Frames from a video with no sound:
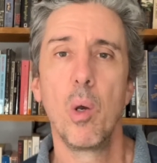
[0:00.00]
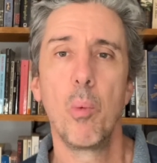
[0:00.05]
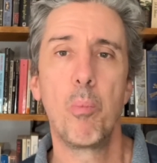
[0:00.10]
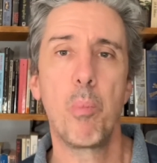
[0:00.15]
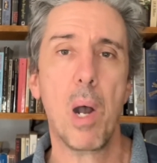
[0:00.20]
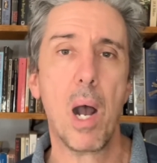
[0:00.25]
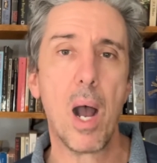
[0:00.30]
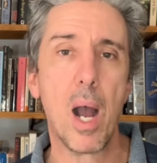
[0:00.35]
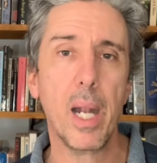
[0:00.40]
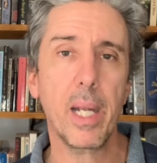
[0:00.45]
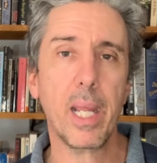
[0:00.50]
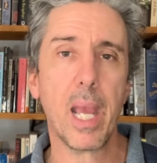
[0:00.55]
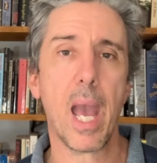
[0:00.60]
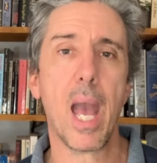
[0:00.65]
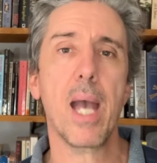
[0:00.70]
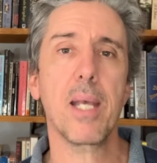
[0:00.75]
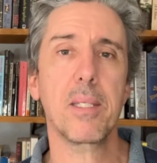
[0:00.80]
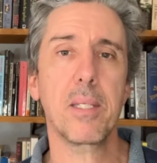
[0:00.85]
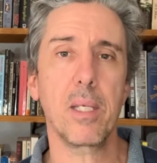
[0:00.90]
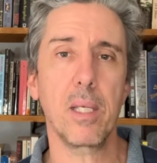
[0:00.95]

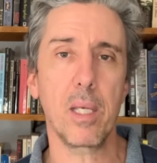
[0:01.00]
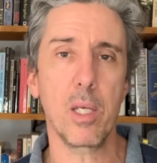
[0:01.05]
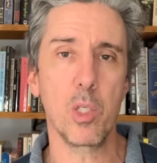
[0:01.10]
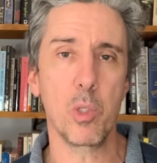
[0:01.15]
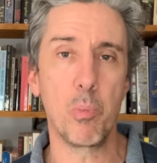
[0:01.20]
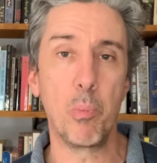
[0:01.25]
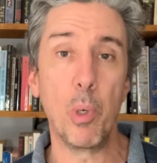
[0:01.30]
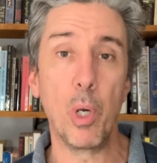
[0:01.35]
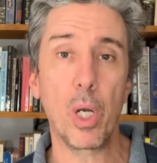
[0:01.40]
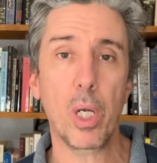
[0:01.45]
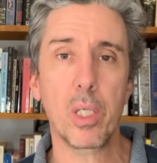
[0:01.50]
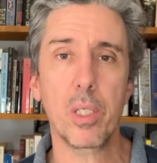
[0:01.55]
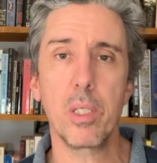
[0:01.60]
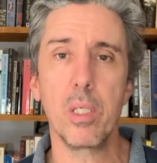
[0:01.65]
podcasting his books.